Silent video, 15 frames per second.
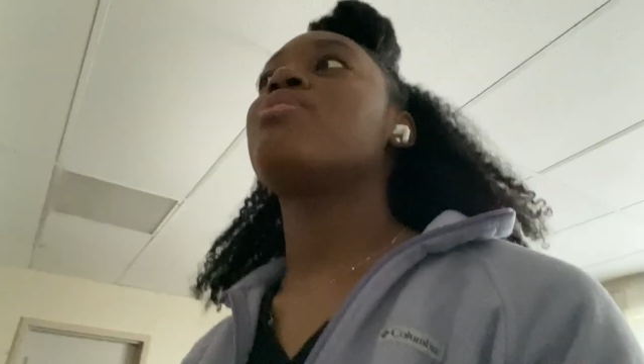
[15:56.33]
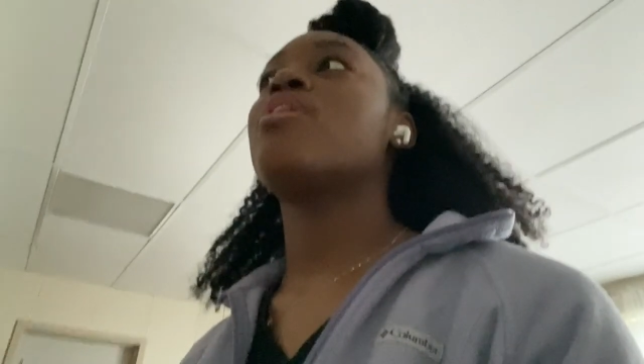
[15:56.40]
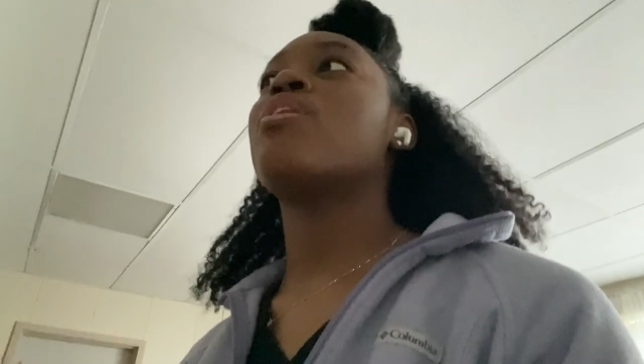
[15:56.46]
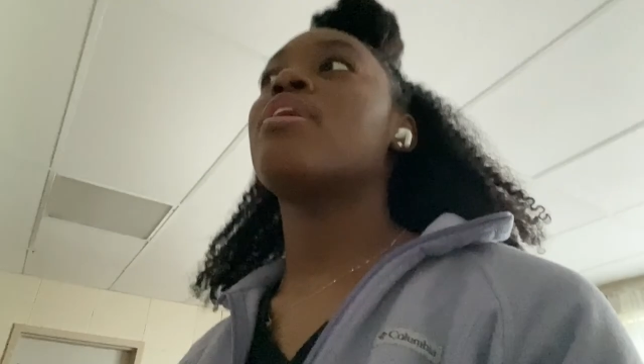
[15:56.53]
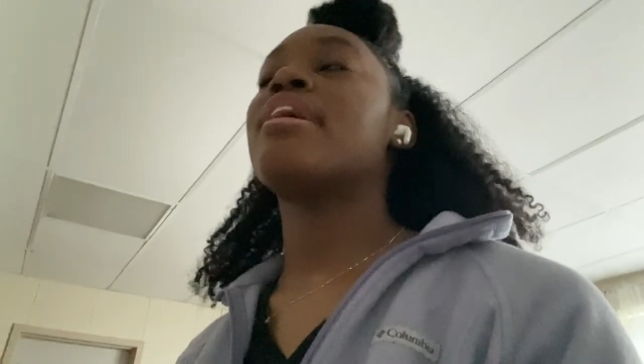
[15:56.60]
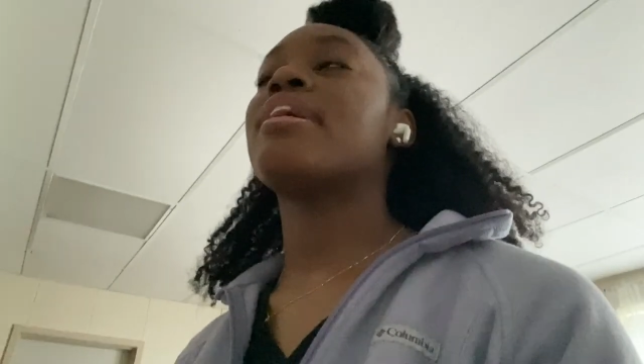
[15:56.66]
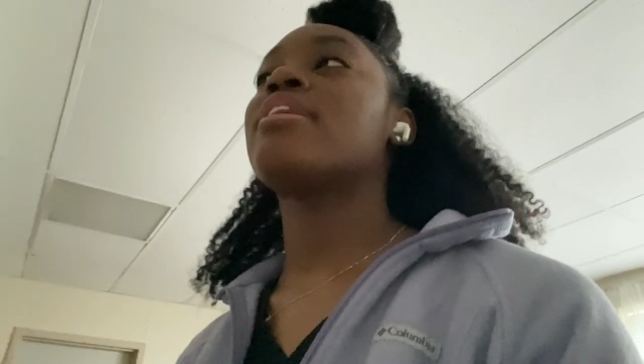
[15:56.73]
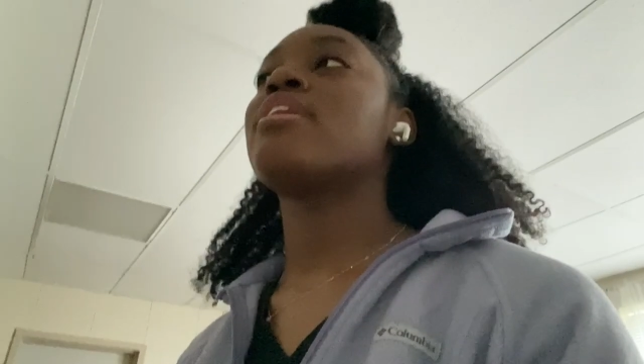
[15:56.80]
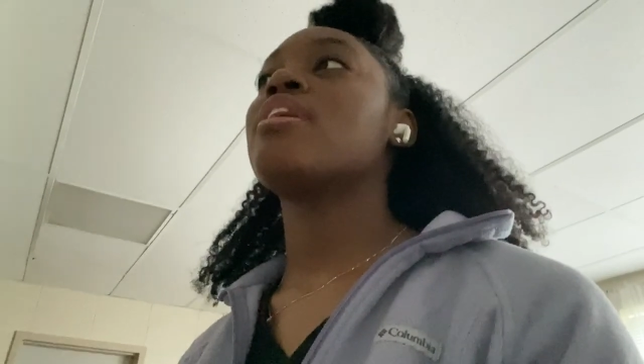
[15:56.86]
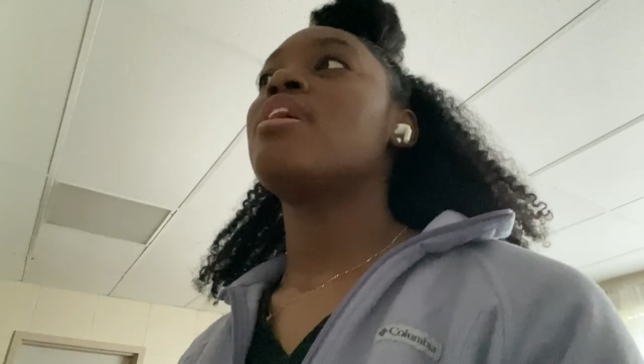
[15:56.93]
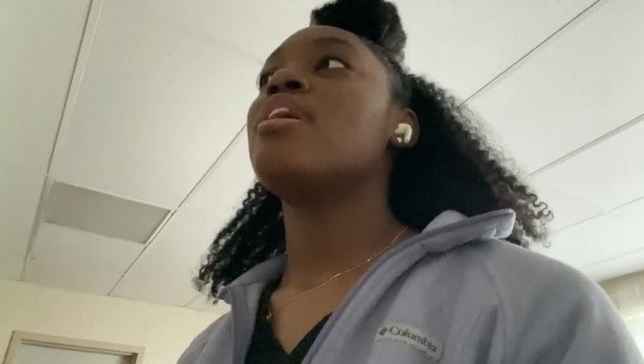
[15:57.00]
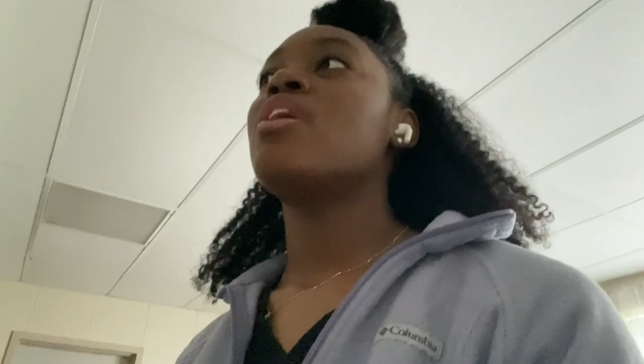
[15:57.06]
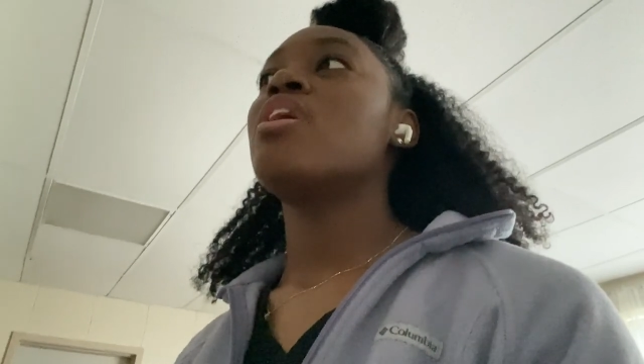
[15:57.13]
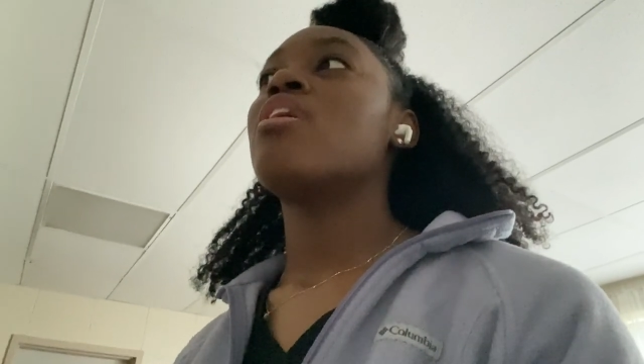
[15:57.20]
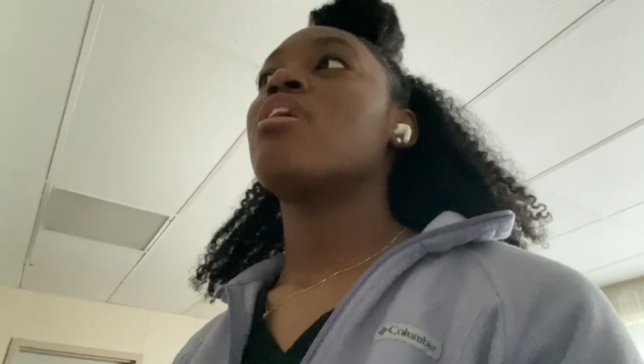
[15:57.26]
on
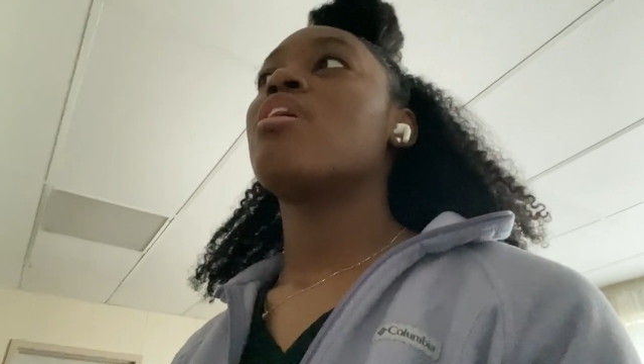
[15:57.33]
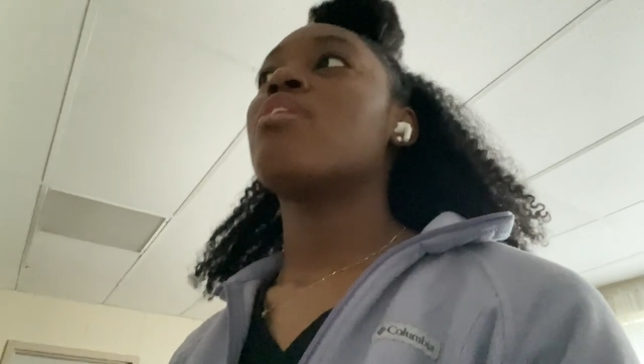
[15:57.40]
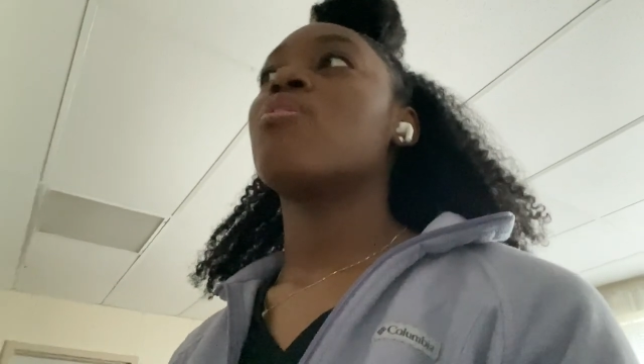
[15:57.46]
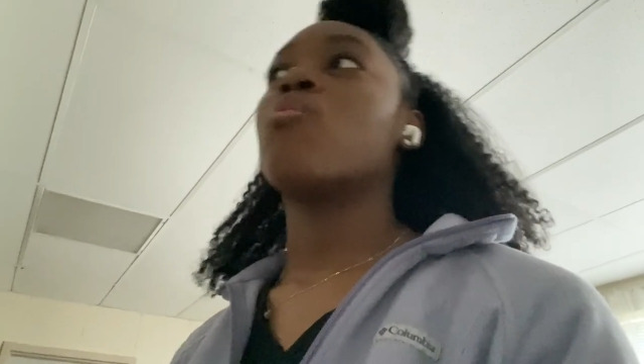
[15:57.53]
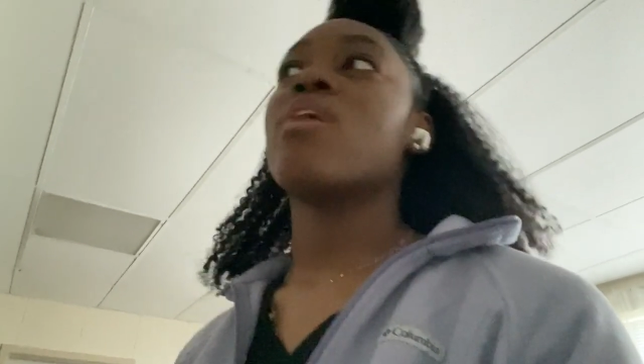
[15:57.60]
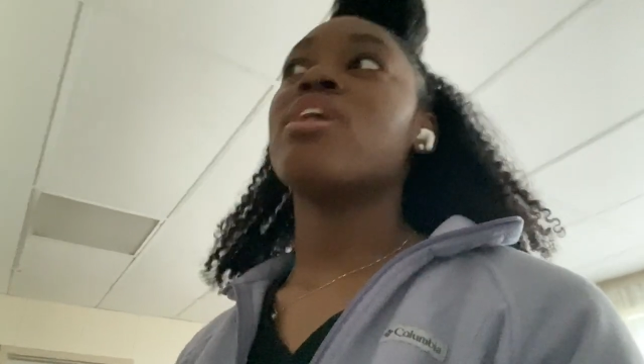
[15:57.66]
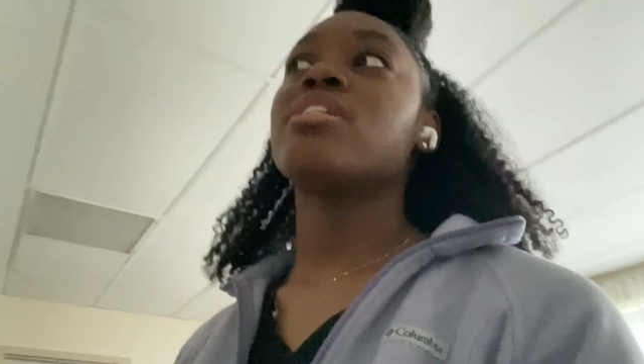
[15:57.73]
one